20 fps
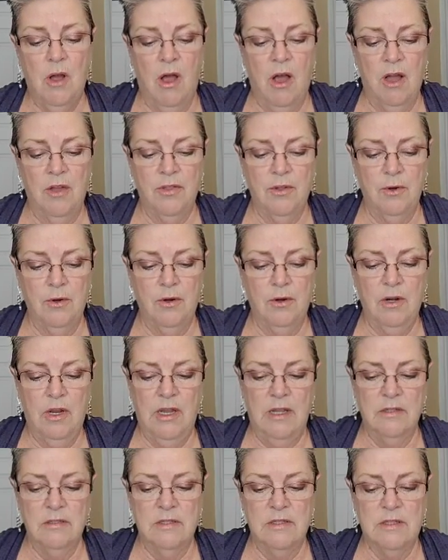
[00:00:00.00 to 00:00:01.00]
author
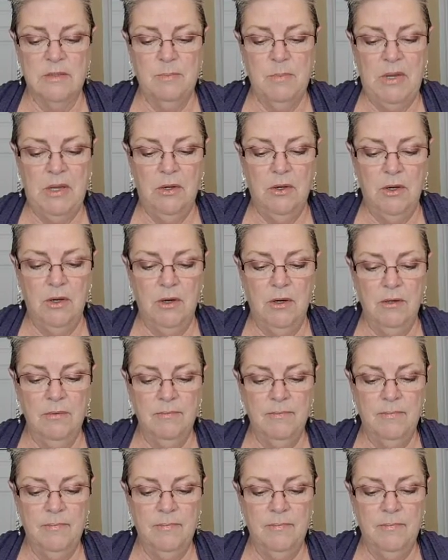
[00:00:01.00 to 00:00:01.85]
and speaker.